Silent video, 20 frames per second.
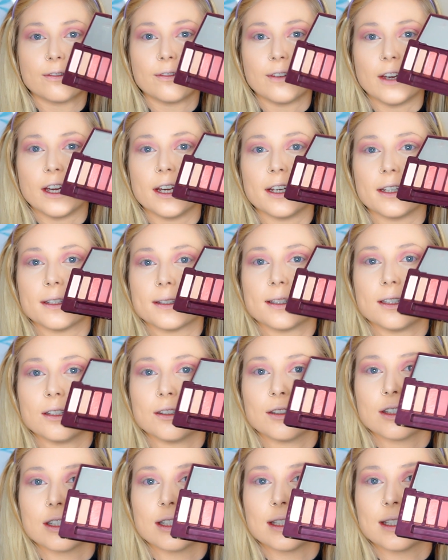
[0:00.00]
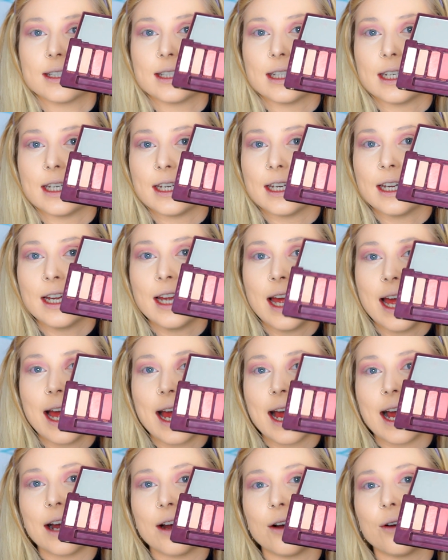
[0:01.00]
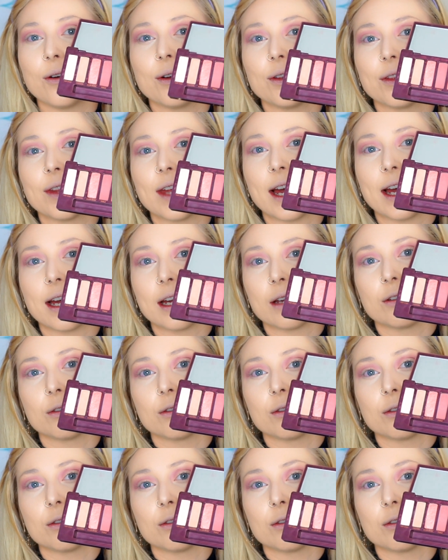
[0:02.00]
first and just see how that